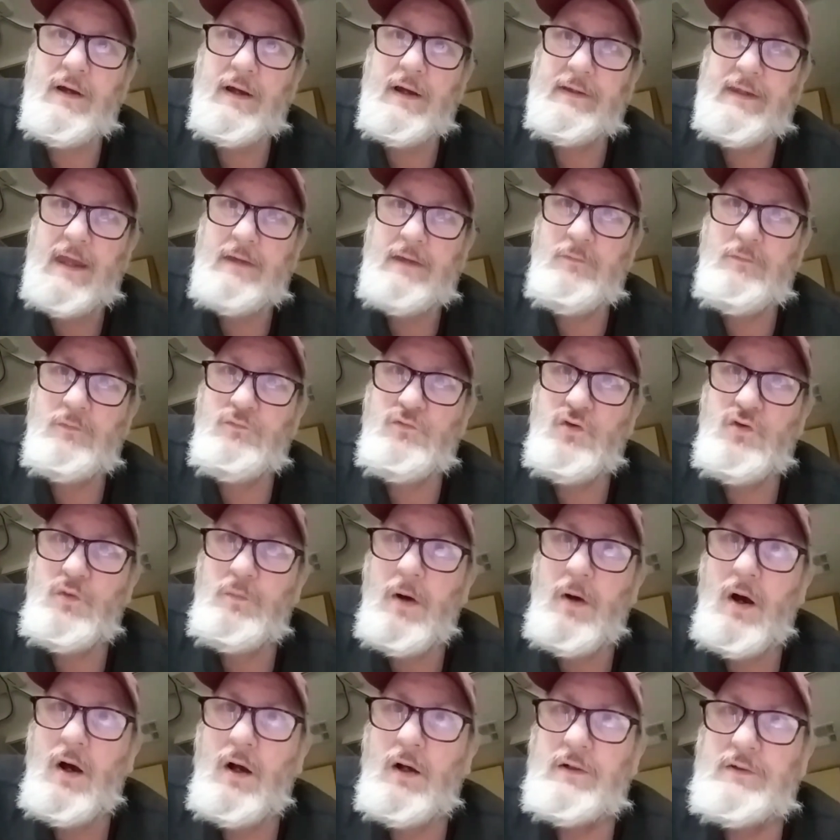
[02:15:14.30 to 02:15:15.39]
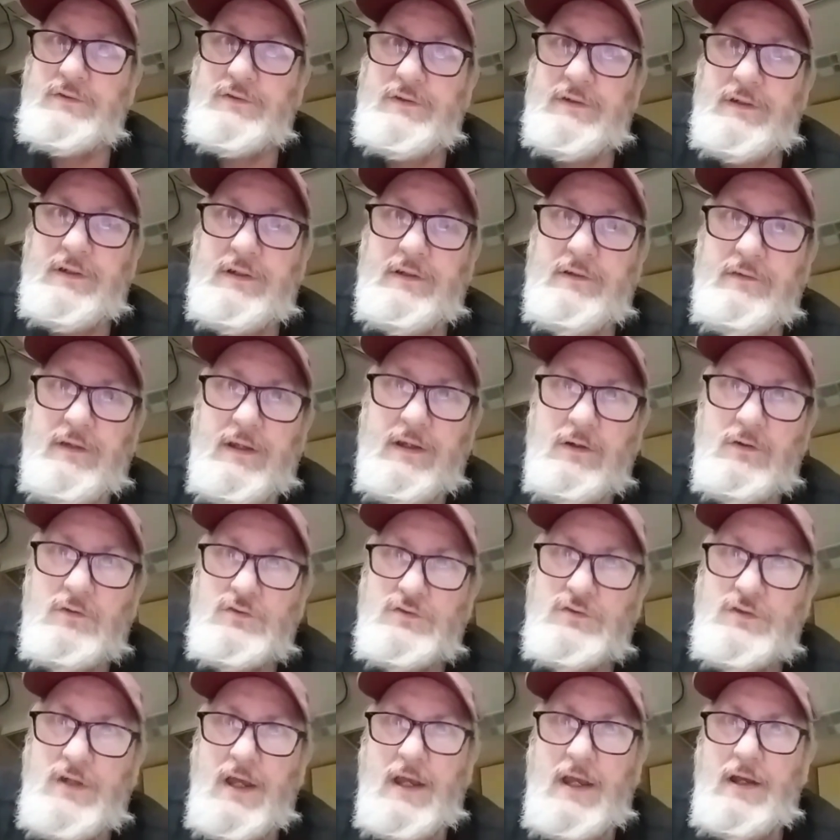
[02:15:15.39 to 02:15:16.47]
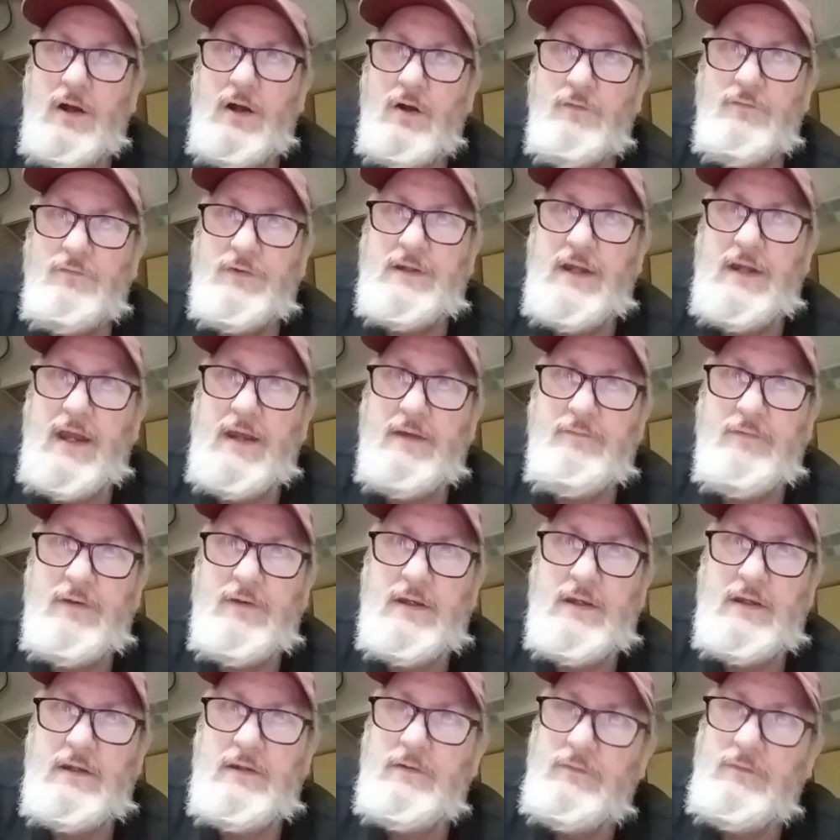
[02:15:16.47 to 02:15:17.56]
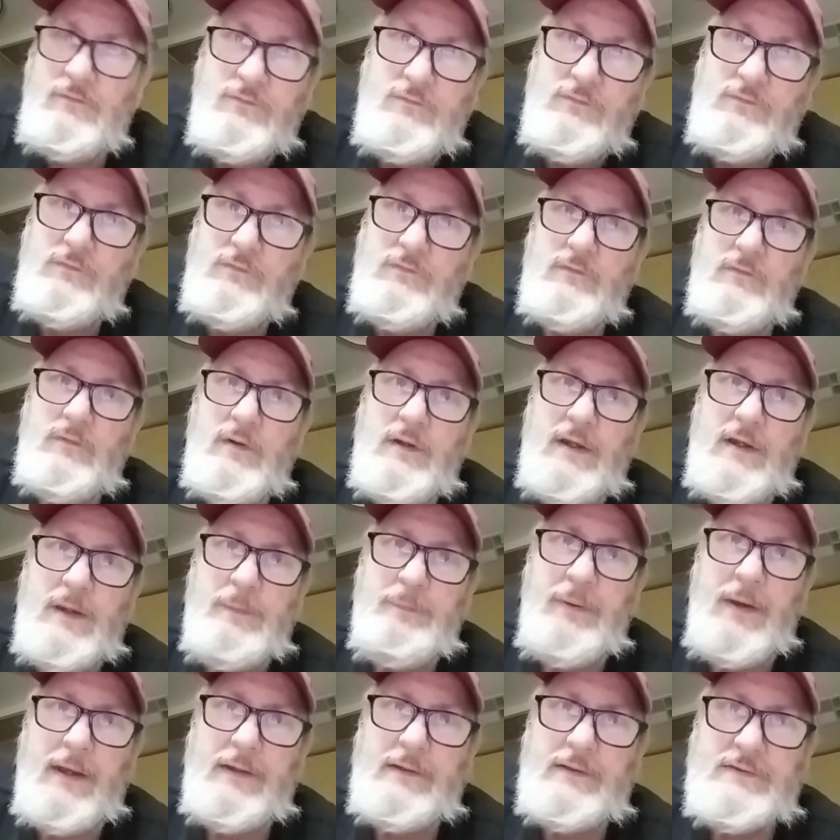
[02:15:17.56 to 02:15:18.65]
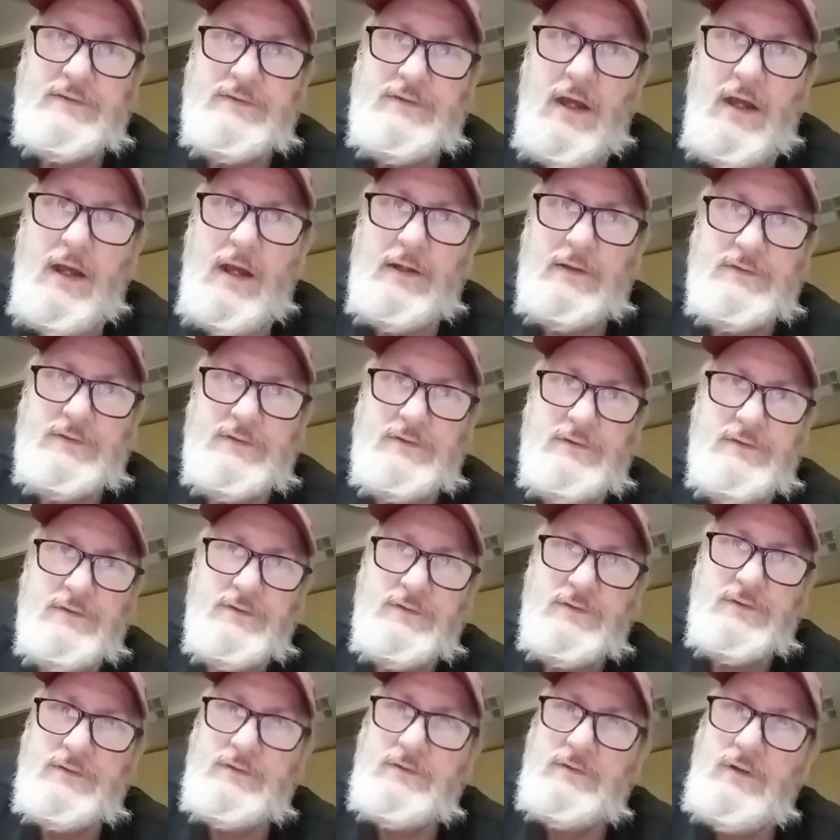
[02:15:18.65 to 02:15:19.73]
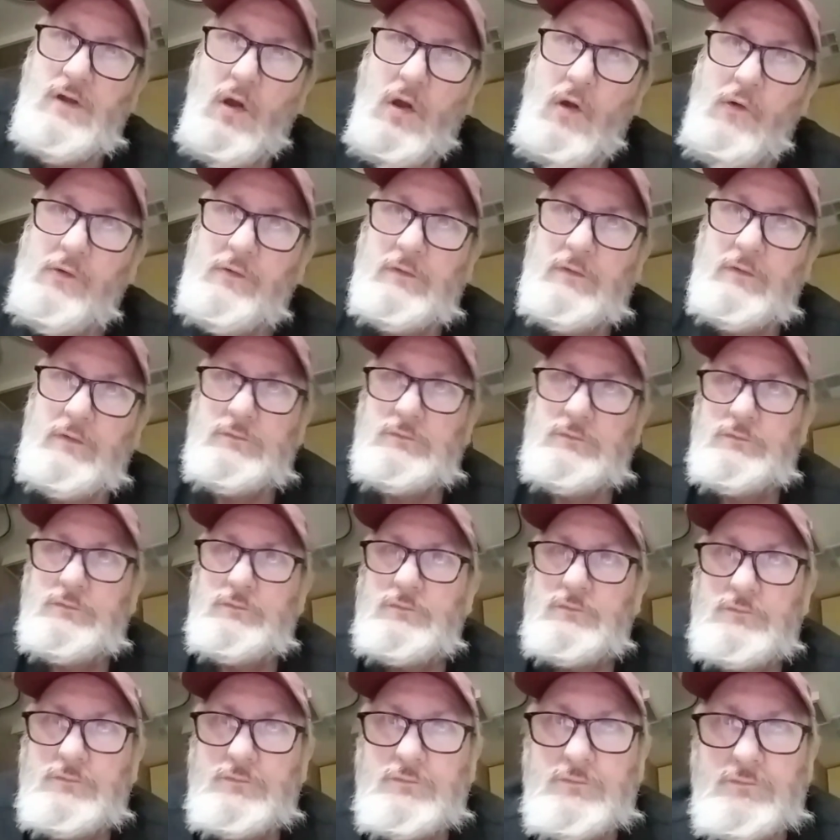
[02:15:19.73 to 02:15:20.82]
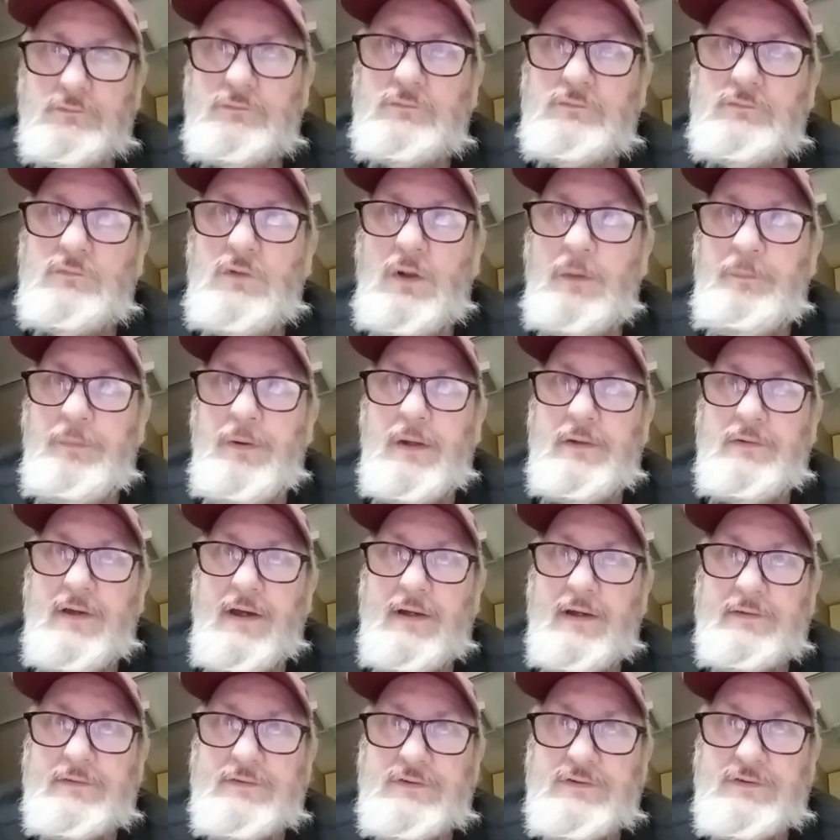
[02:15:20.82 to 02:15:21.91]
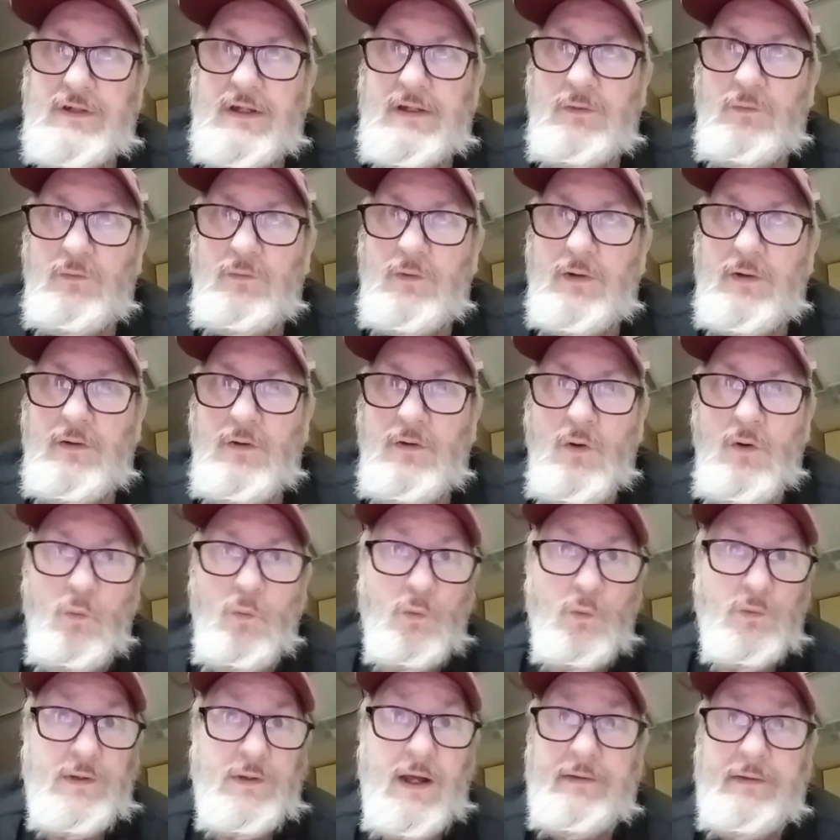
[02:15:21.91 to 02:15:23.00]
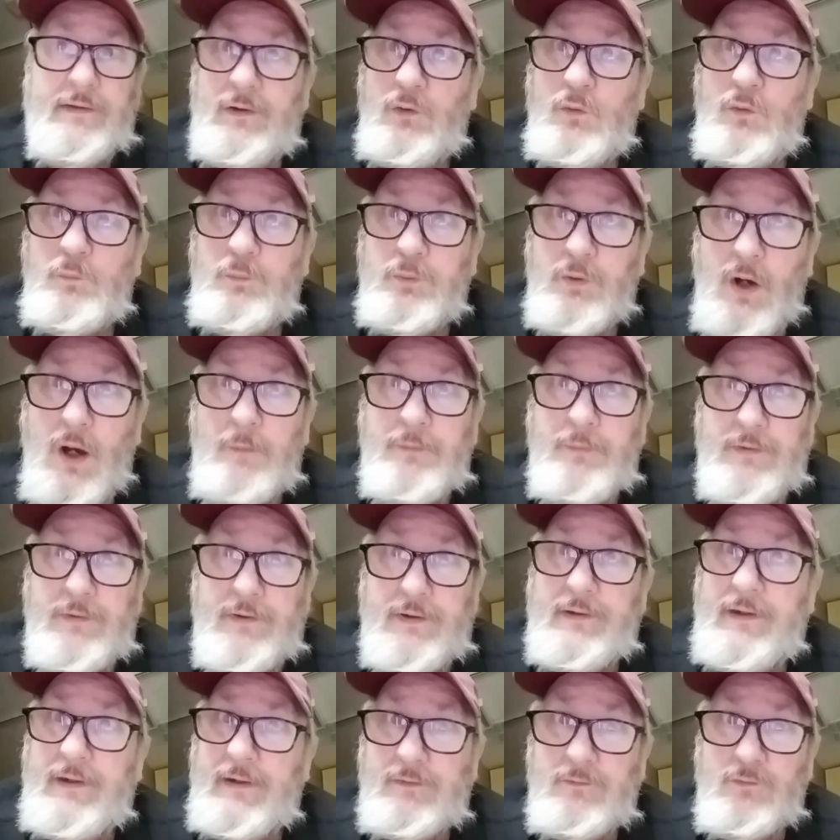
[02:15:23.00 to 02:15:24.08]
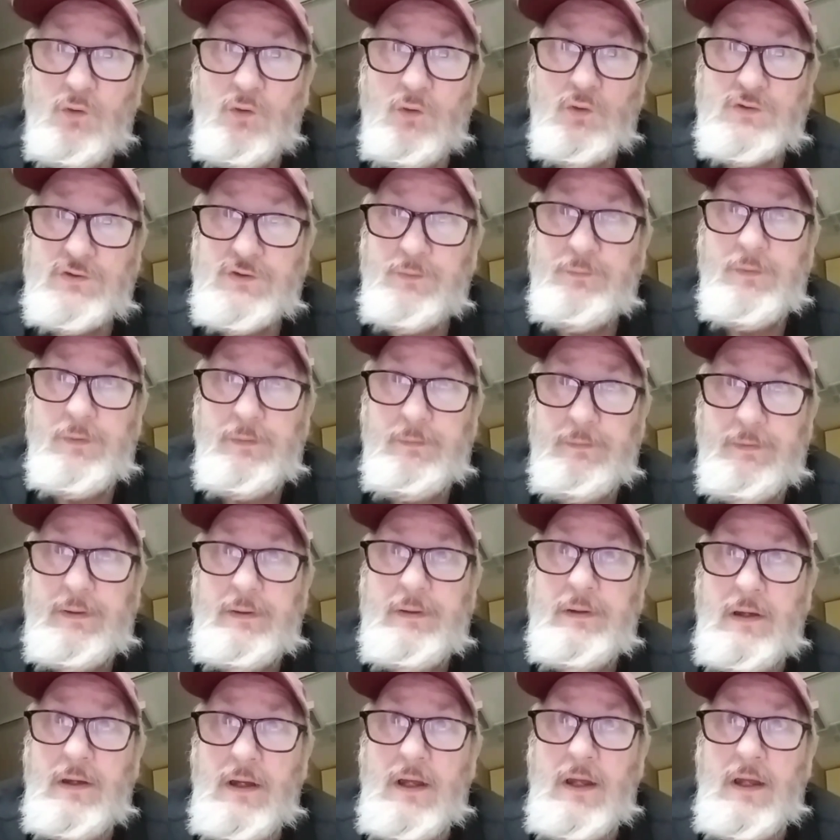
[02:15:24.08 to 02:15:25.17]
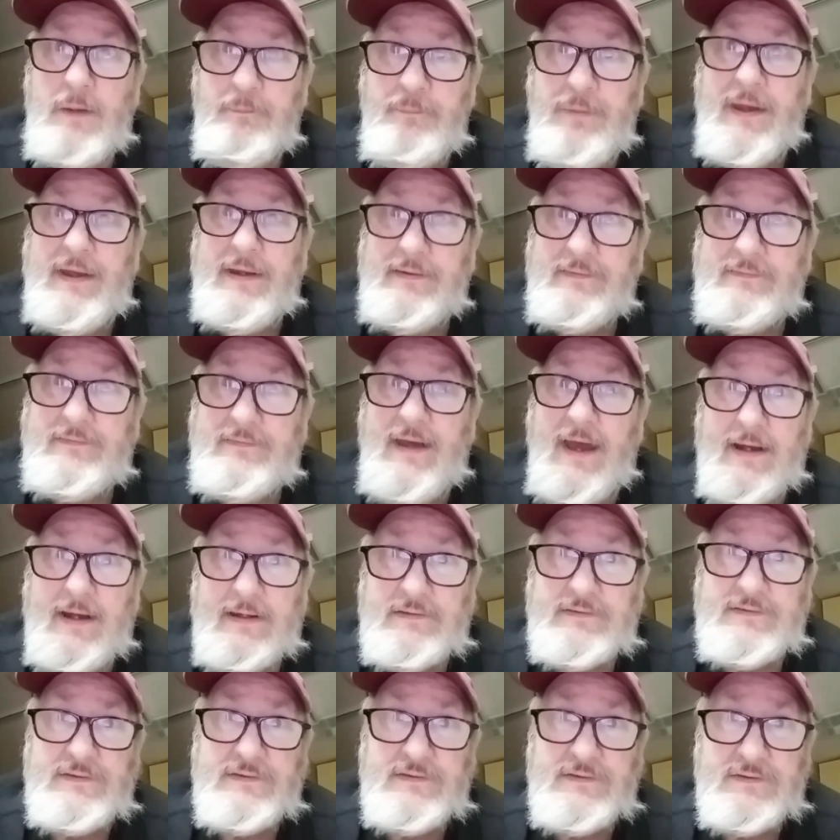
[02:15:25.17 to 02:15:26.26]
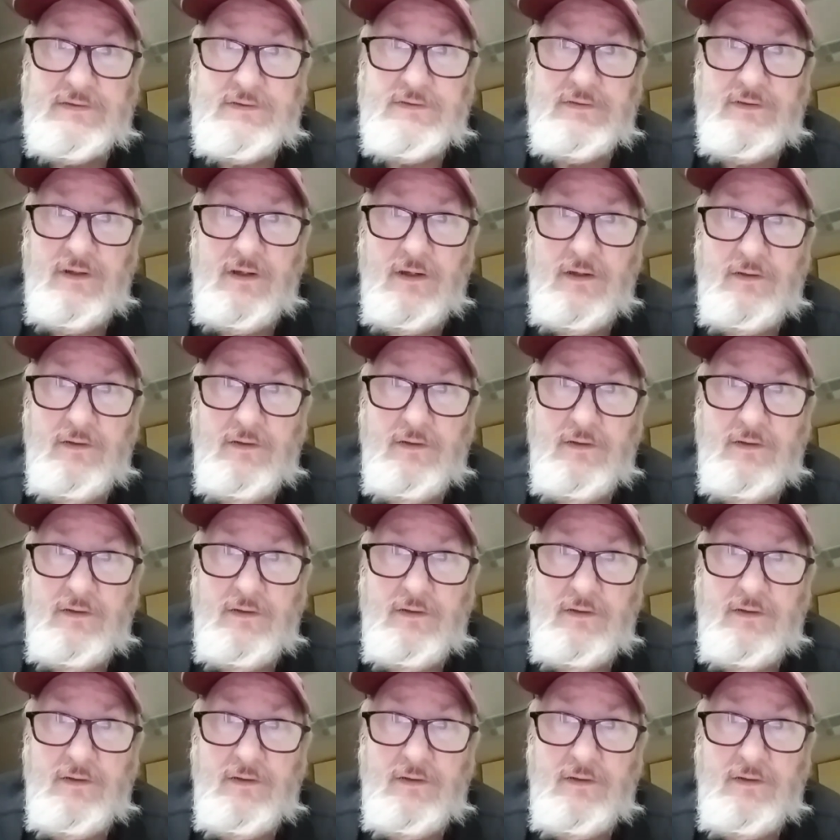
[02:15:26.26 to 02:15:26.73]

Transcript: I gave him $2 and he goes, "Hey, Harvey Davy, he paid his taxes." I pay taxes anyway. Well, now that I own property again, of course I'm going to be paying taxes.